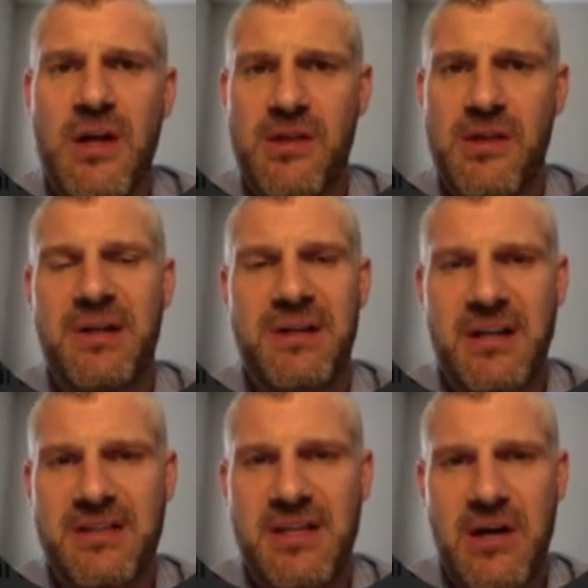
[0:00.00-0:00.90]
There'll be a
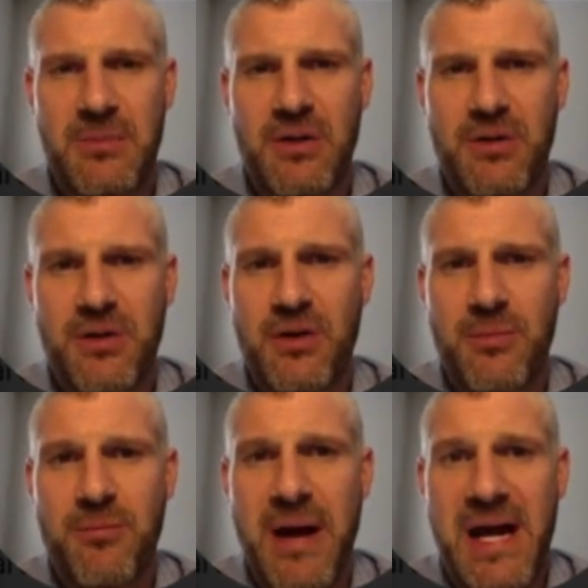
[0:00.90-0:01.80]
link down below to go
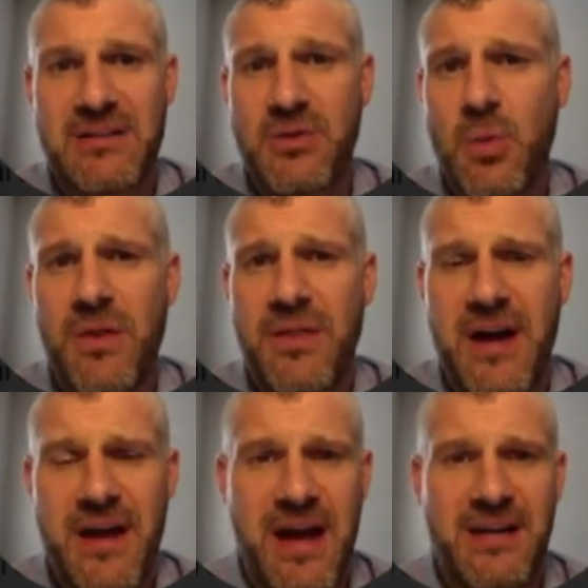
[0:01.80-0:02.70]
back to what
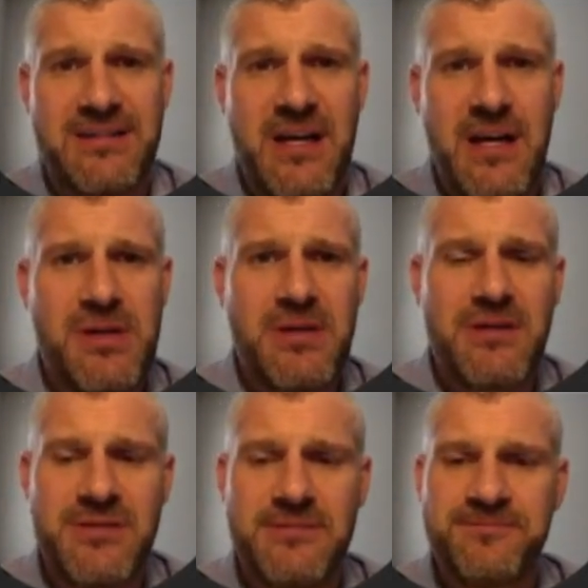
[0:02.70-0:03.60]
that ad type
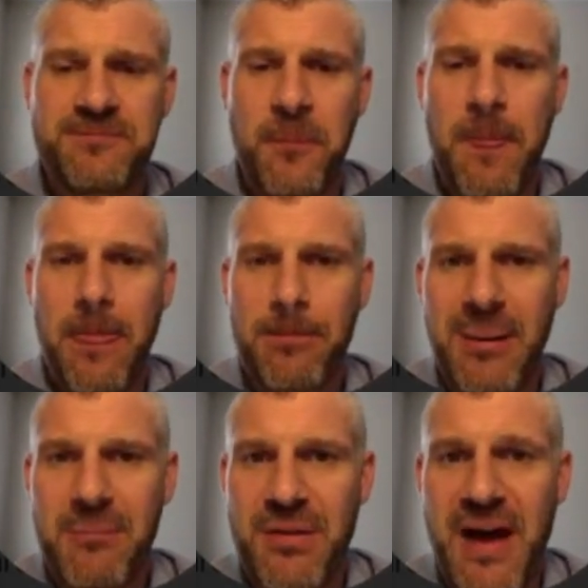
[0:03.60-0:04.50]
is.
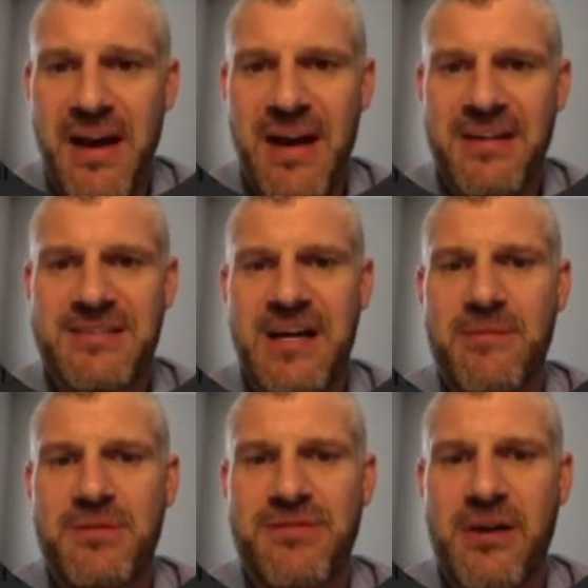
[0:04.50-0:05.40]
But that ad type
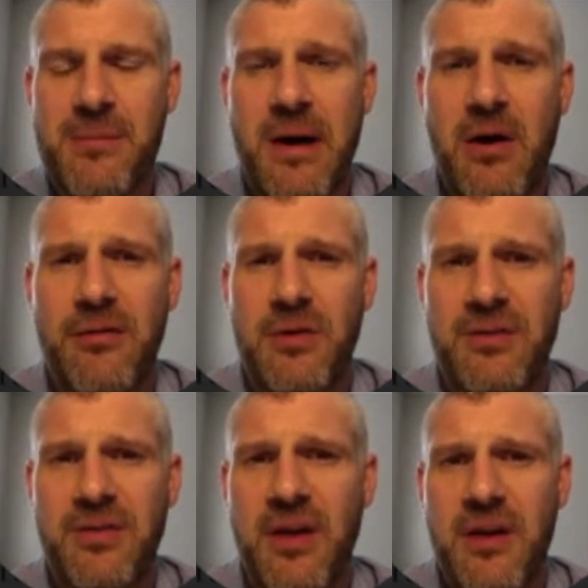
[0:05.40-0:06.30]
is very powerful
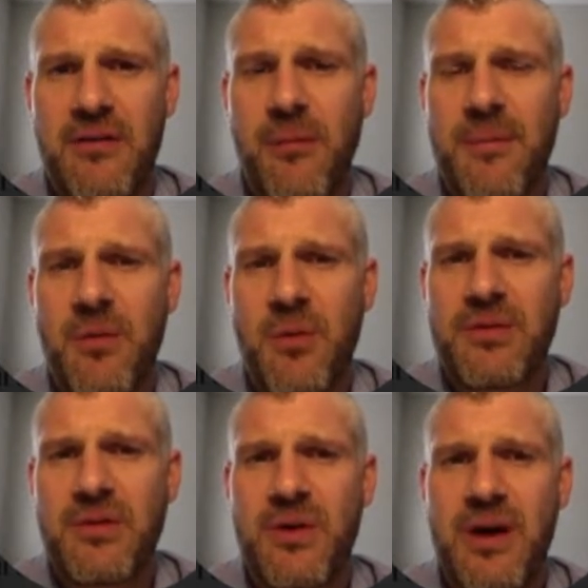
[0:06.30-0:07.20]
because remember what's
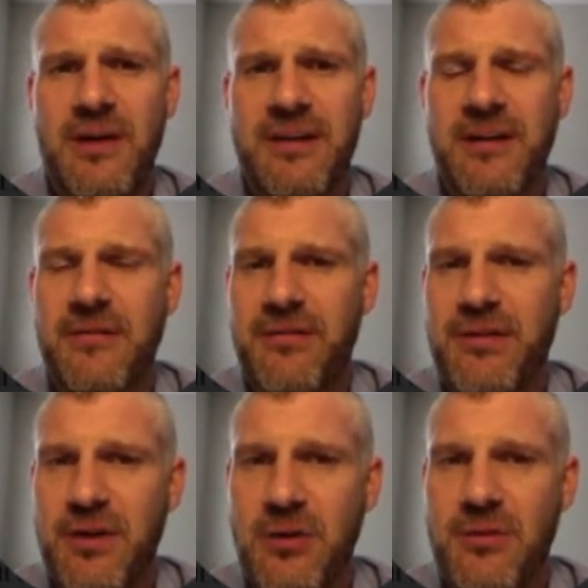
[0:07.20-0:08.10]
going on here. If you
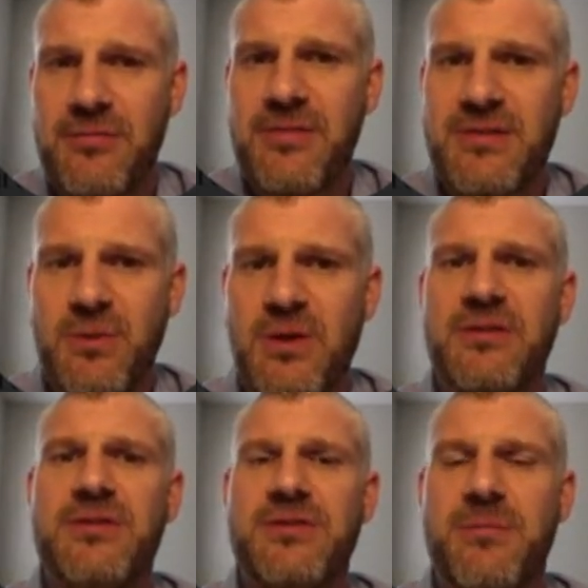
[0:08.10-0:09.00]
don't, this is what I'll
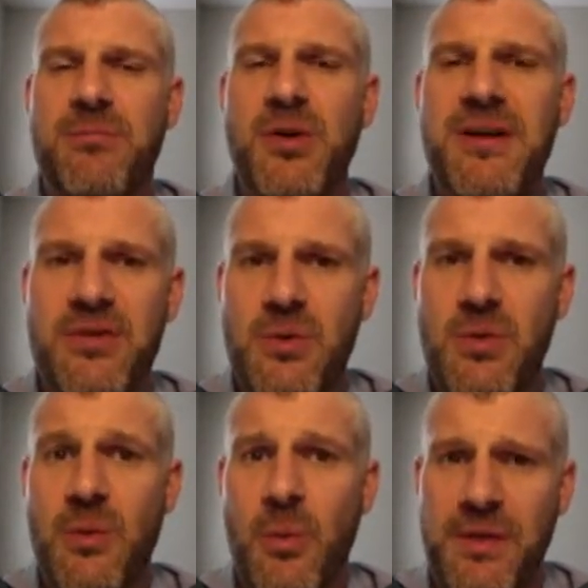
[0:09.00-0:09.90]
do is I'll brief you
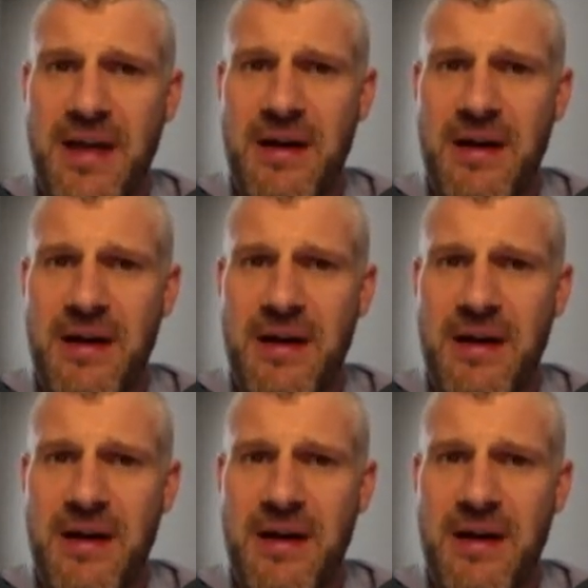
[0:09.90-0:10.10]
on what that